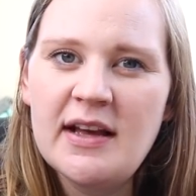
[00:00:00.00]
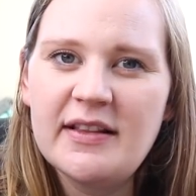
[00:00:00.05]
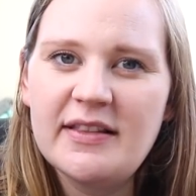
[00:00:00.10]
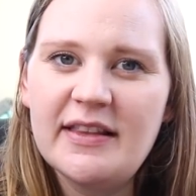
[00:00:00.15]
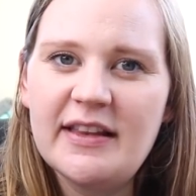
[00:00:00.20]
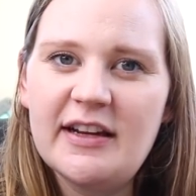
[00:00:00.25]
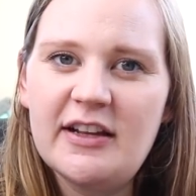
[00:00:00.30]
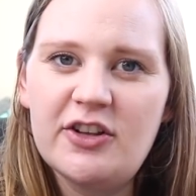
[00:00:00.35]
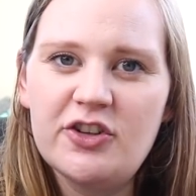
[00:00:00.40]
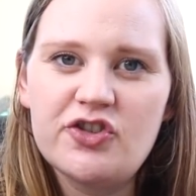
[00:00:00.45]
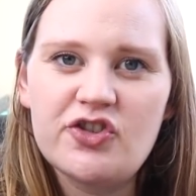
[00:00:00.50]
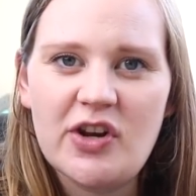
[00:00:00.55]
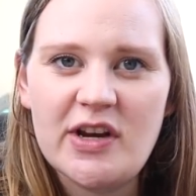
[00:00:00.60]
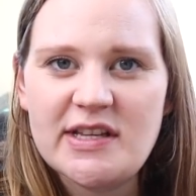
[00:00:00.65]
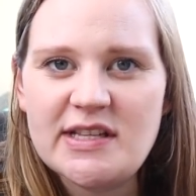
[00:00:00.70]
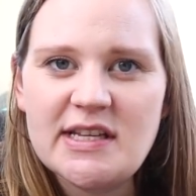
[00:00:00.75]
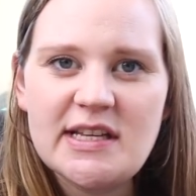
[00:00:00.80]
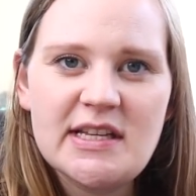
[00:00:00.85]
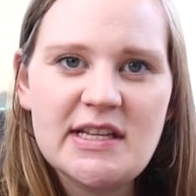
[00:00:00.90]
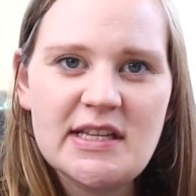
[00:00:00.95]
little
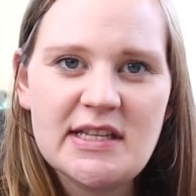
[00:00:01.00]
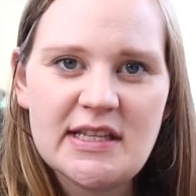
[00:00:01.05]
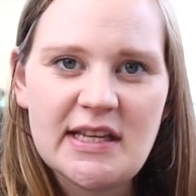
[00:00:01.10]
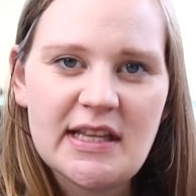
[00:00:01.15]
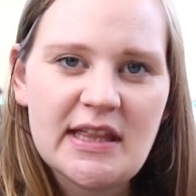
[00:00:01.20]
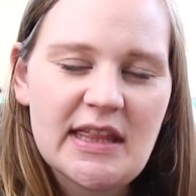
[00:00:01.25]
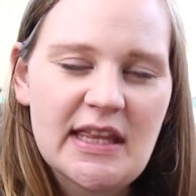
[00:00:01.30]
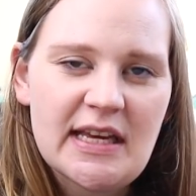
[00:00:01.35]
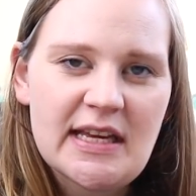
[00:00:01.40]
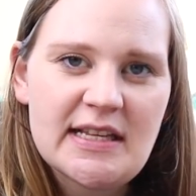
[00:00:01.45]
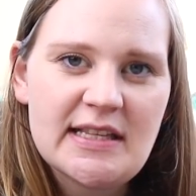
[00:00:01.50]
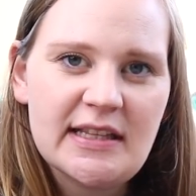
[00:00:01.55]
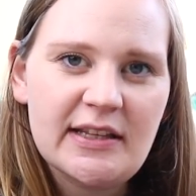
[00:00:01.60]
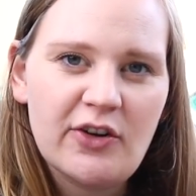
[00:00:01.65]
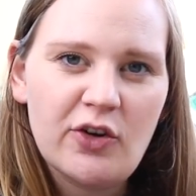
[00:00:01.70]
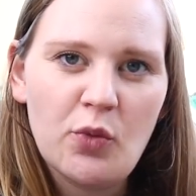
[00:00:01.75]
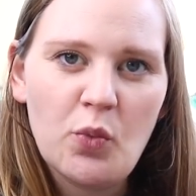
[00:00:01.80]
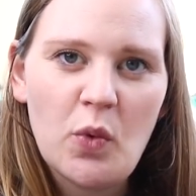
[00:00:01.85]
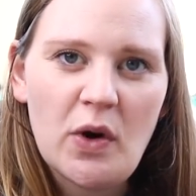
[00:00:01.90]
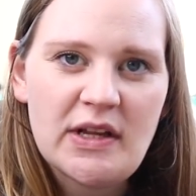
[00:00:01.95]
dresses and things,
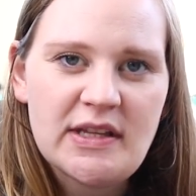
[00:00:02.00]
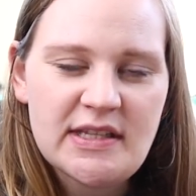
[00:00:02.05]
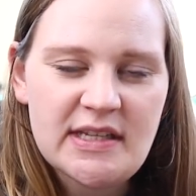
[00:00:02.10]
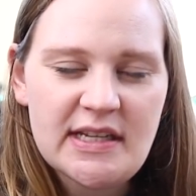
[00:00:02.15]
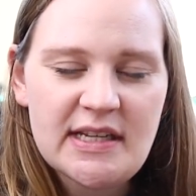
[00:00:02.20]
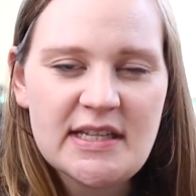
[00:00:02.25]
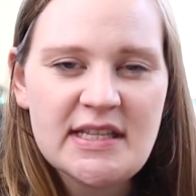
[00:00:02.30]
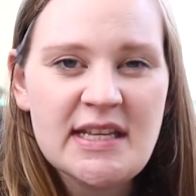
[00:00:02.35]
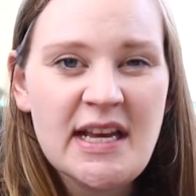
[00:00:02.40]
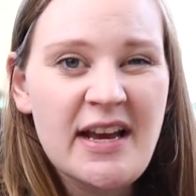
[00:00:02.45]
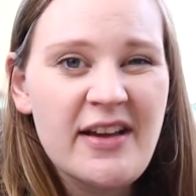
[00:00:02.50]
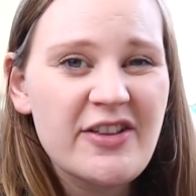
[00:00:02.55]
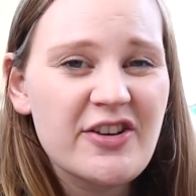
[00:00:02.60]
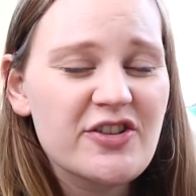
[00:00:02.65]
little onesies.